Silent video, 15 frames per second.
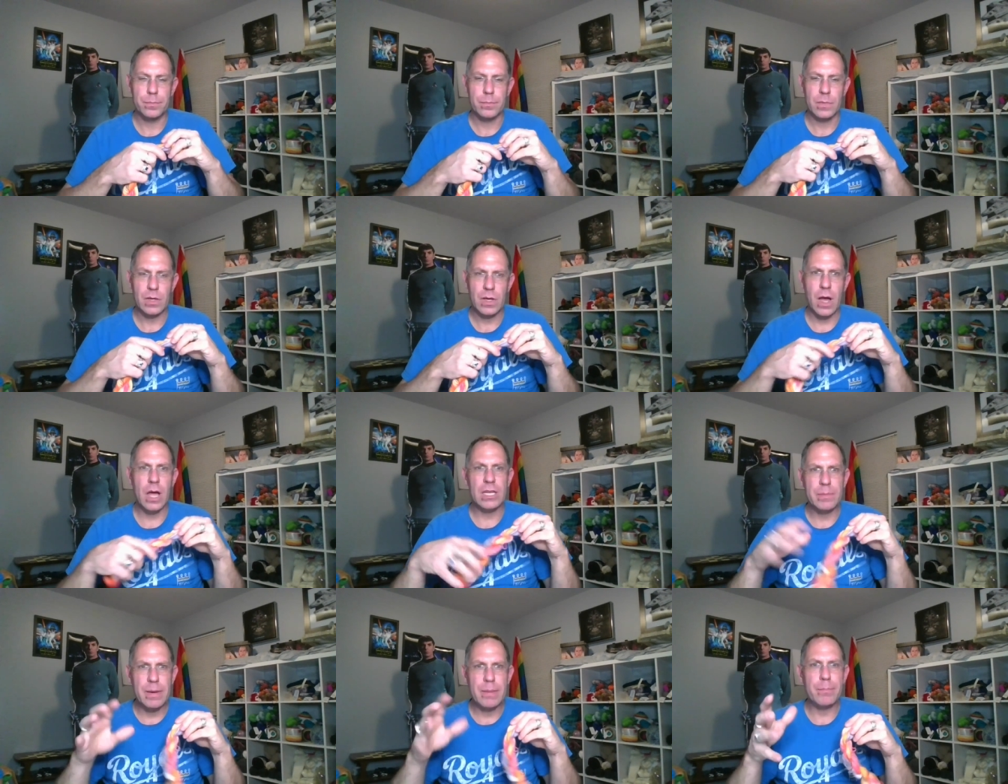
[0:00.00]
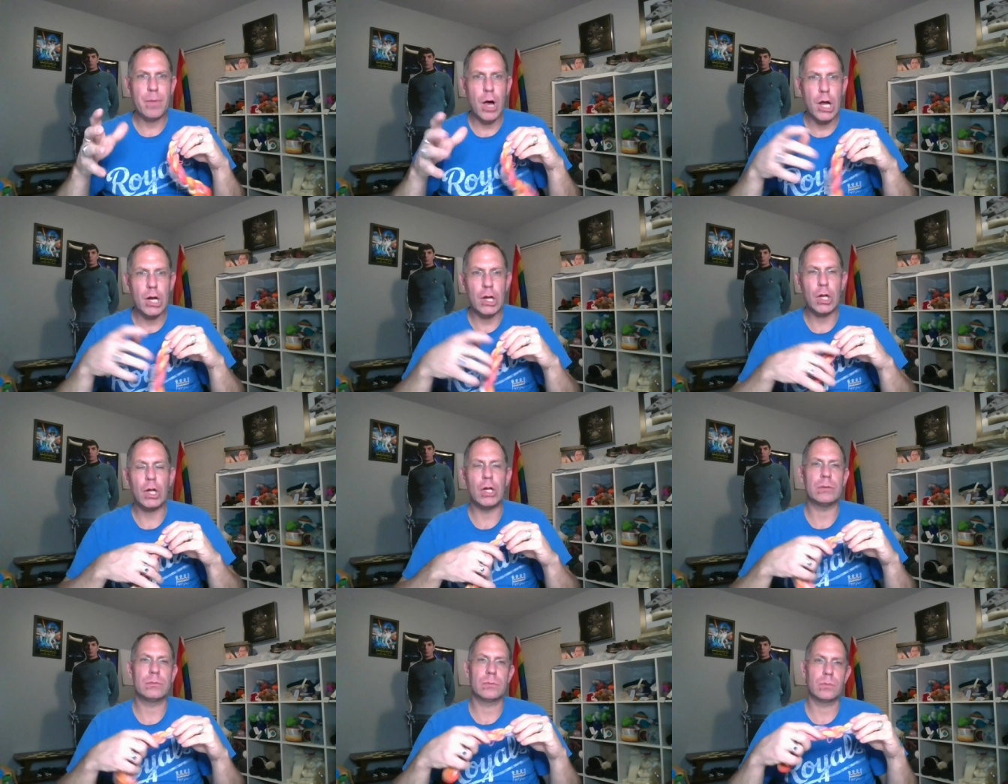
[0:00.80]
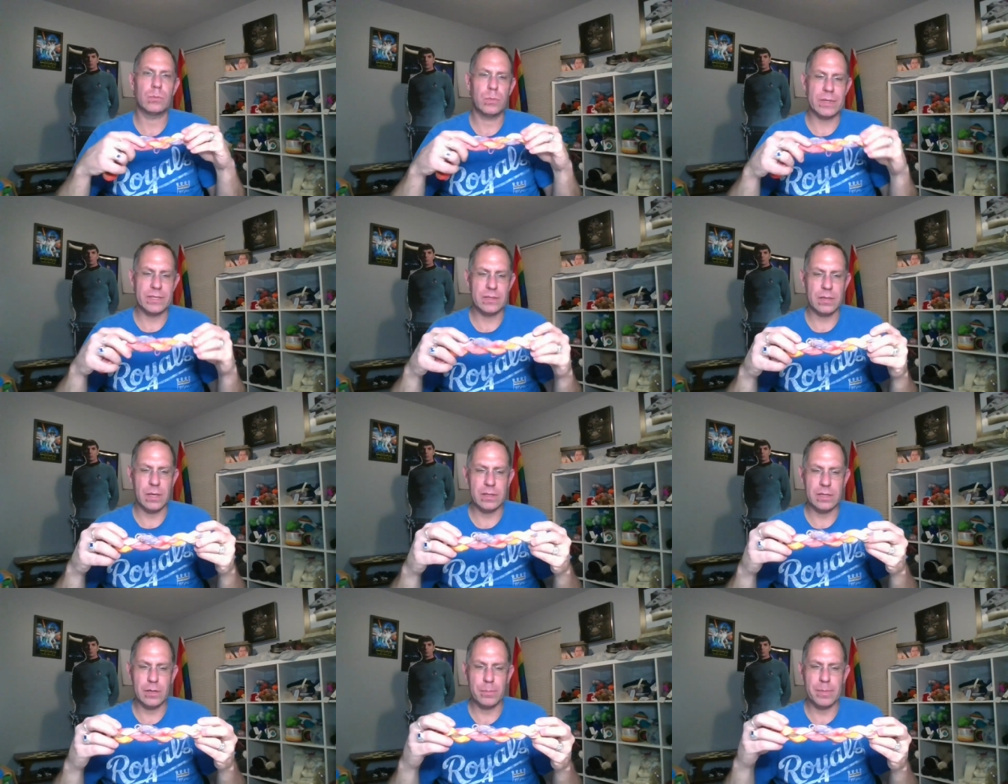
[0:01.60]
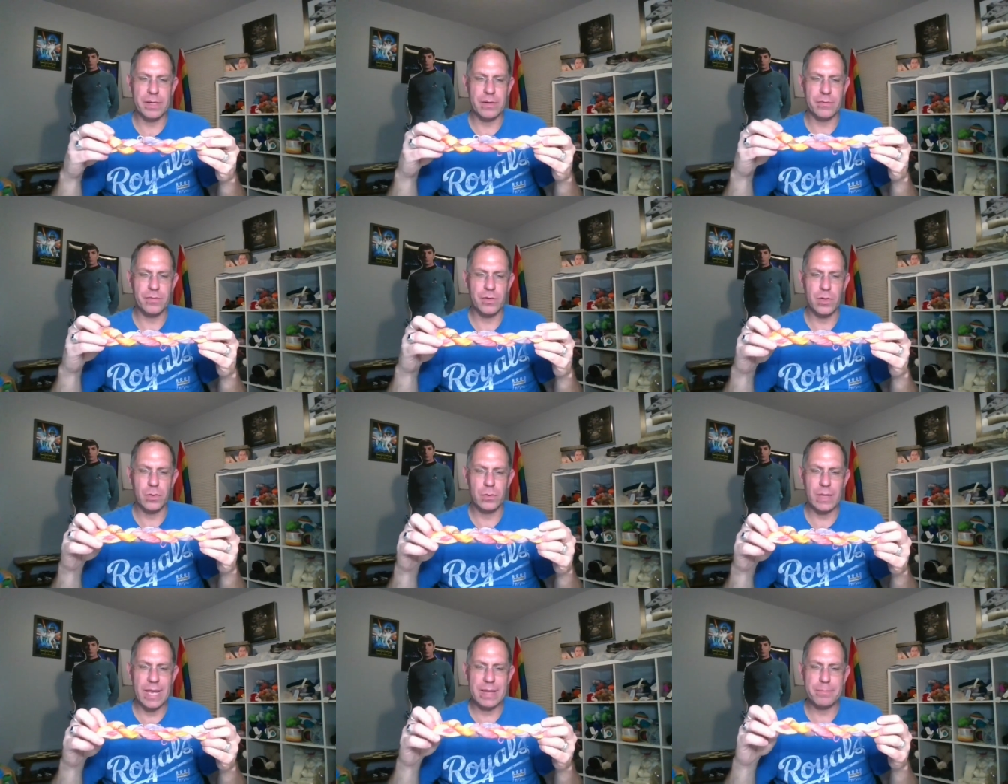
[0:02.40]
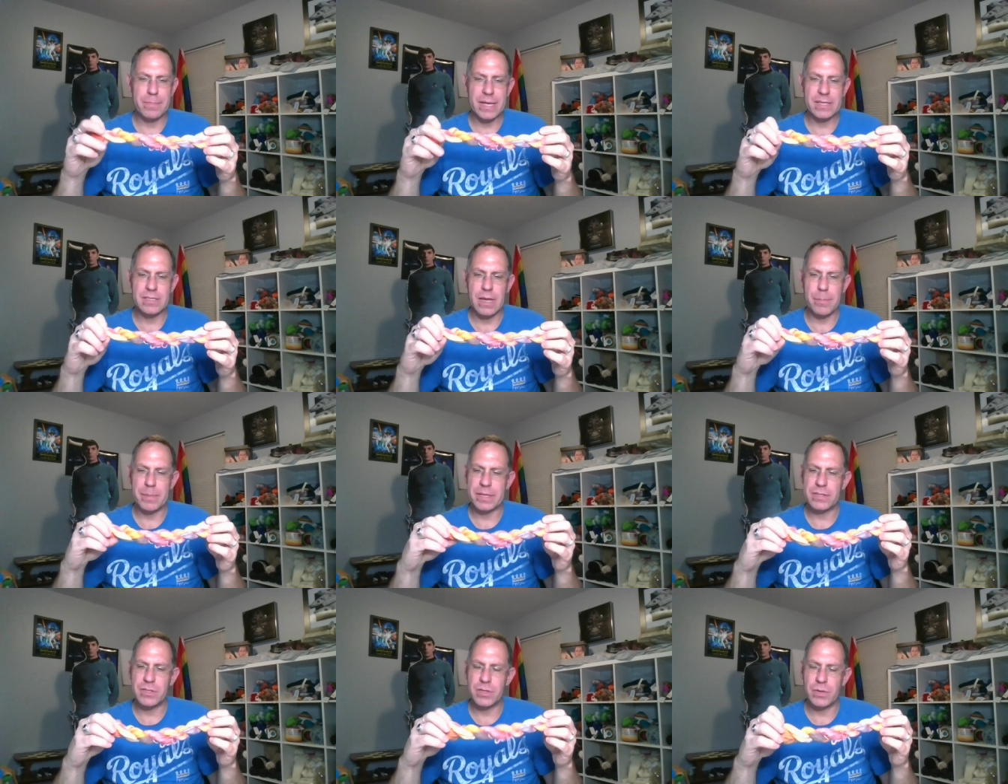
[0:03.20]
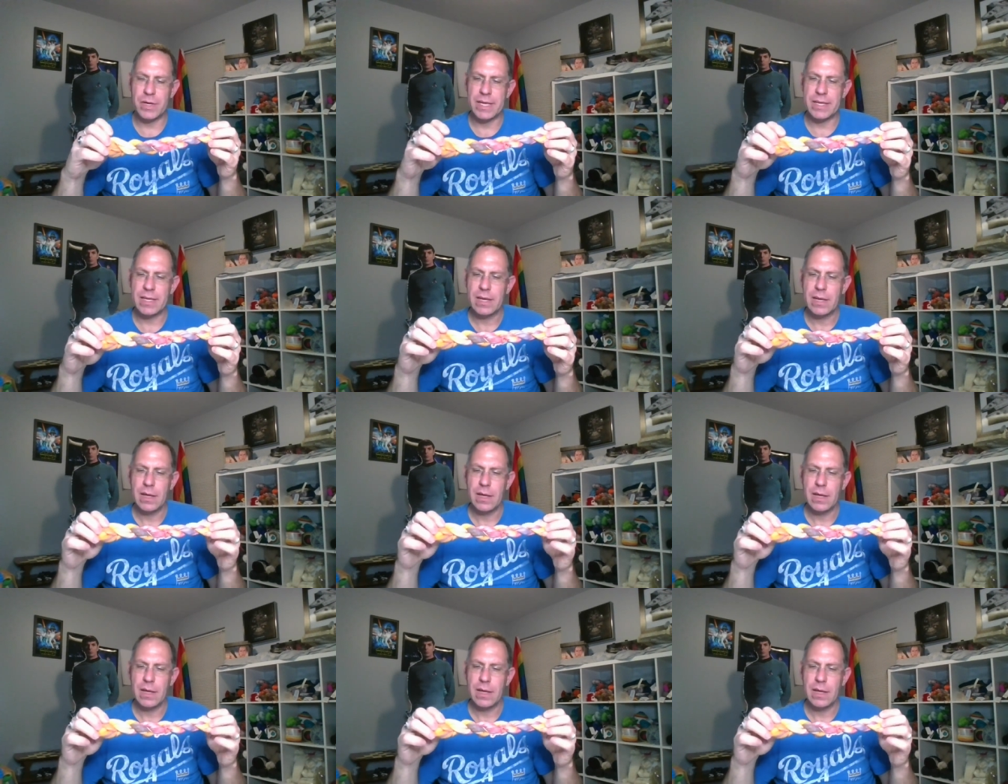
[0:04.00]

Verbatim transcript: condiment bottle with a little bit of Kool-Aid mixed up into it,